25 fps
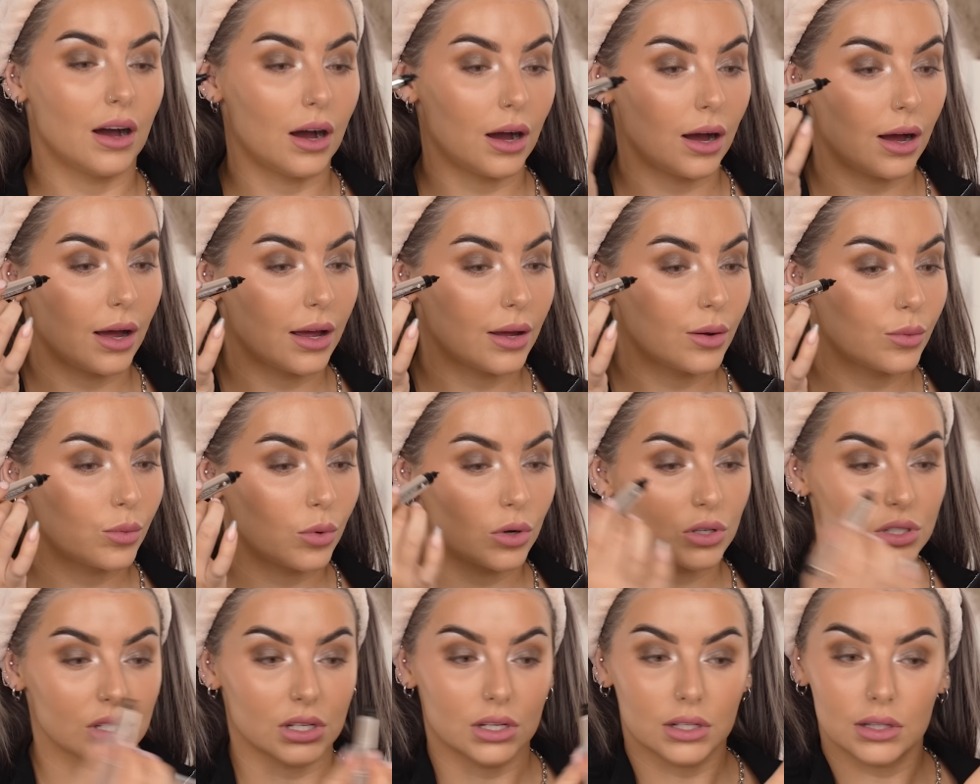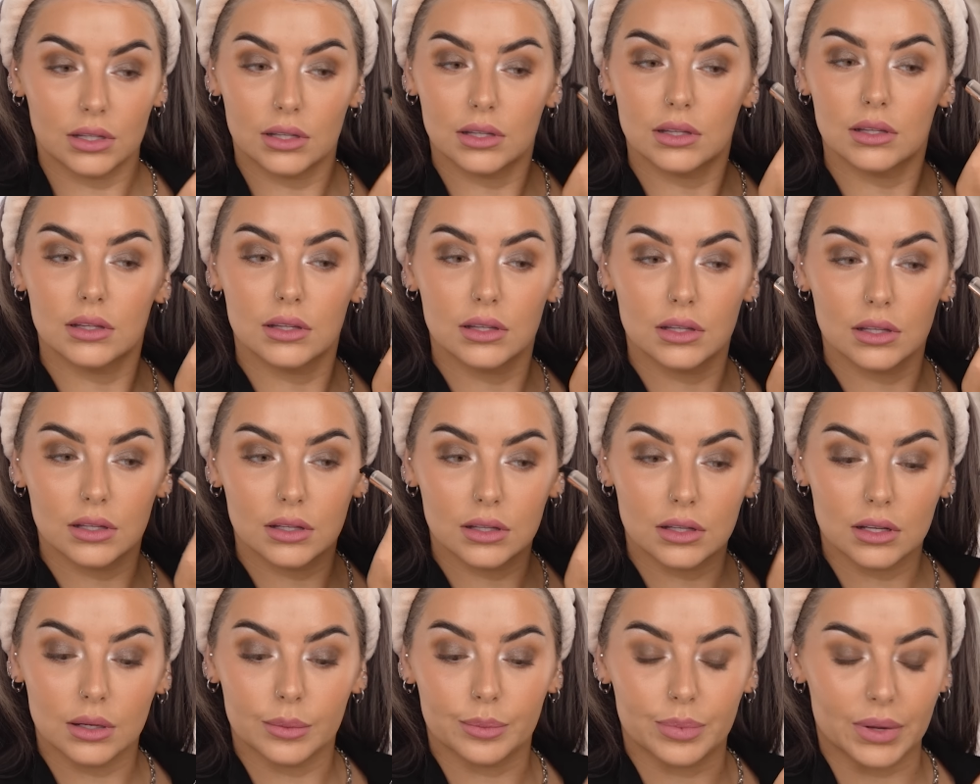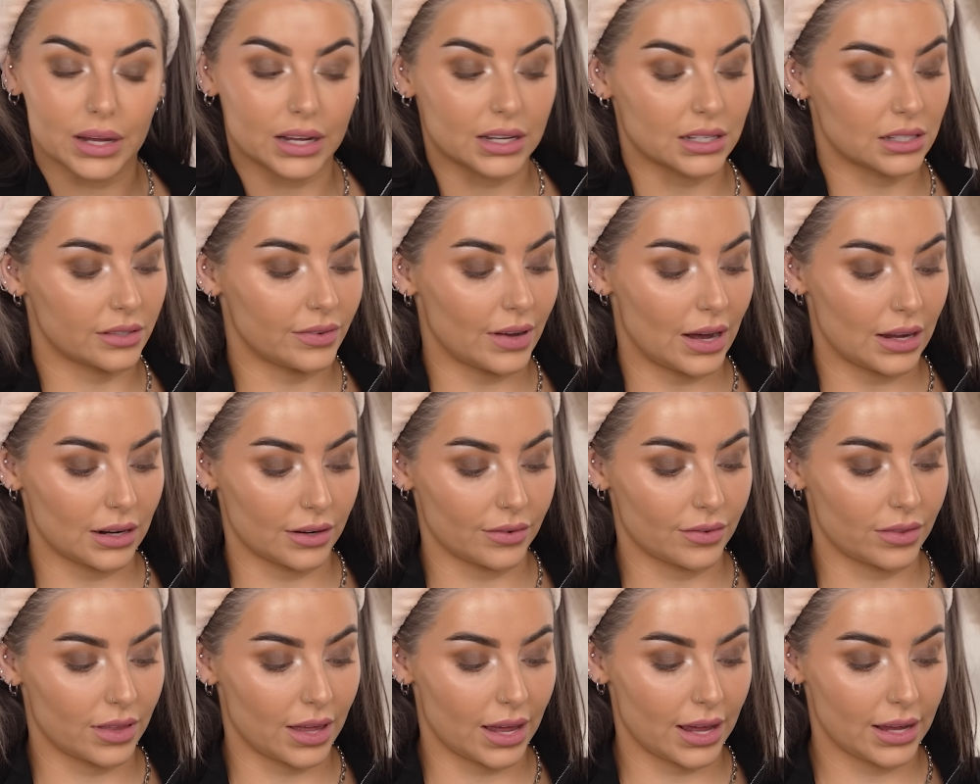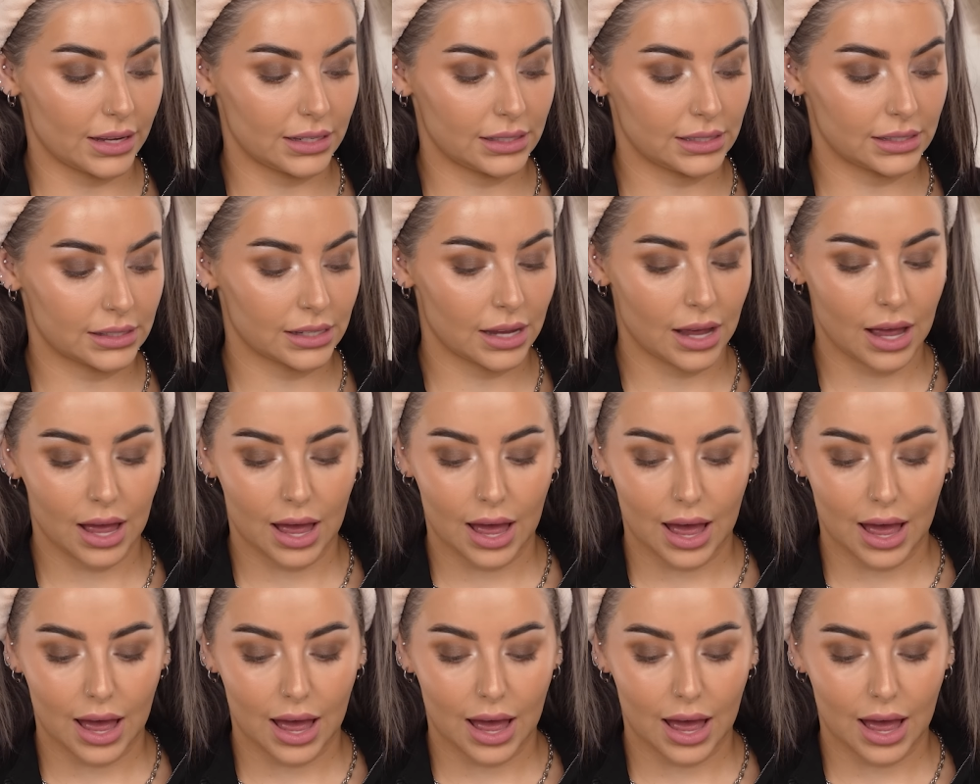I wasn't the biggest fan of this.